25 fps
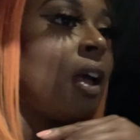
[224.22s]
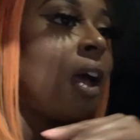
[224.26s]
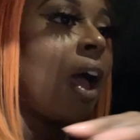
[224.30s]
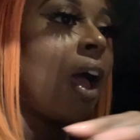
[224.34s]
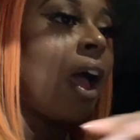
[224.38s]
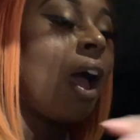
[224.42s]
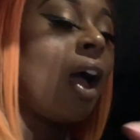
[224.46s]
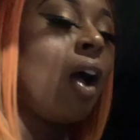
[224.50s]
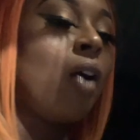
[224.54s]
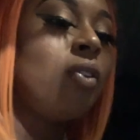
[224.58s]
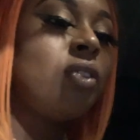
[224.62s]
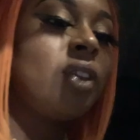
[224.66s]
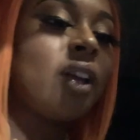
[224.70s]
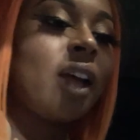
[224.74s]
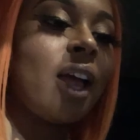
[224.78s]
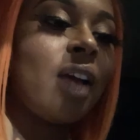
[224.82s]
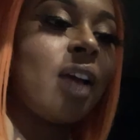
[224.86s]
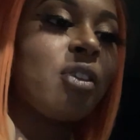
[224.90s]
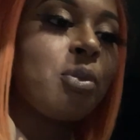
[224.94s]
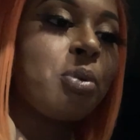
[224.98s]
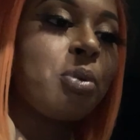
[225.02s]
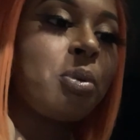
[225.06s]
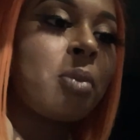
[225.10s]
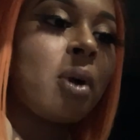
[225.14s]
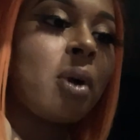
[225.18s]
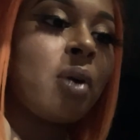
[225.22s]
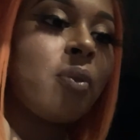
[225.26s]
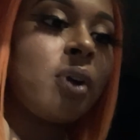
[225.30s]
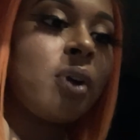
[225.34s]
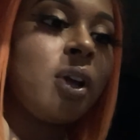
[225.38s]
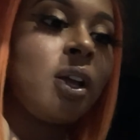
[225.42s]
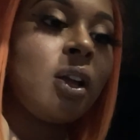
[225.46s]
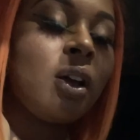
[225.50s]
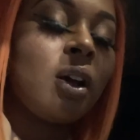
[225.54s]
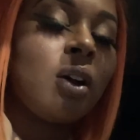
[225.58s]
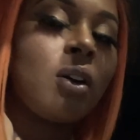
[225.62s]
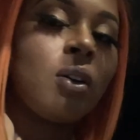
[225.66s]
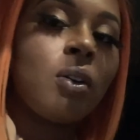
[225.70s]
I don't think I ever put my
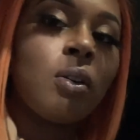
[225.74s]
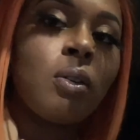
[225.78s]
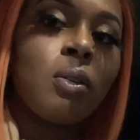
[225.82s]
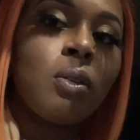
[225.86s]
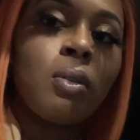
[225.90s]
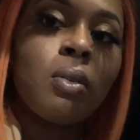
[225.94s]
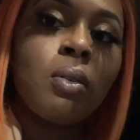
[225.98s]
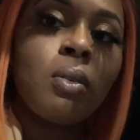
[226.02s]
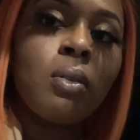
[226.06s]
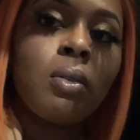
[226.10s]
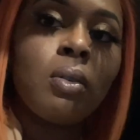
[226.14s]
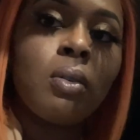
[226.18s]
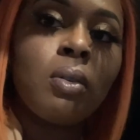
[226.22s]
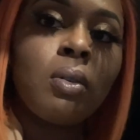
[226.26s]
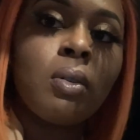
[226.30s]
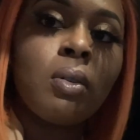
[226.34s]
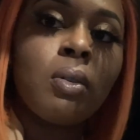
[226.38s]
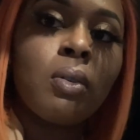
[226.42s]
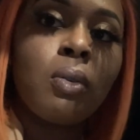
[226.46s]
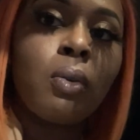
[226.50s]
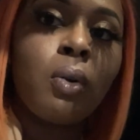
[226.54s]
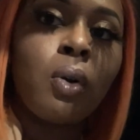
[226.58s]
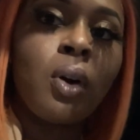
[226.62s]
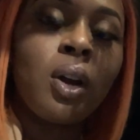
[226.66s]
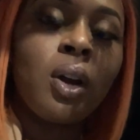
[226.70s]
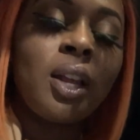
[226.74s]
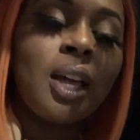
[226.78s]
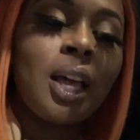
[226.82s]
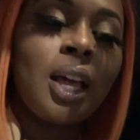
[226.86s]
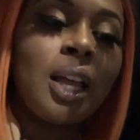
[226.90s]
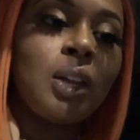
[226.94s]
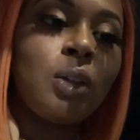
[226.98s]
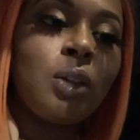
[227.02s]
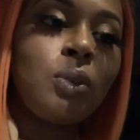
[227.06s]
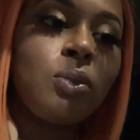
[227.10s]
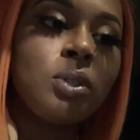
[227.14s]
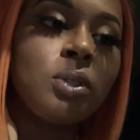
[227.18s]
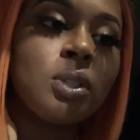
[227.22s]
ring on. Or did I
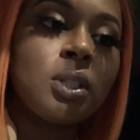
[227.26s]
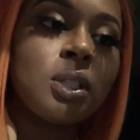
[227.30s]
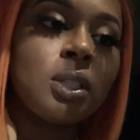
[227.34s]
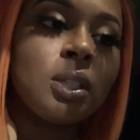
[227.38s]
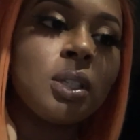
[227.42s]
lose it?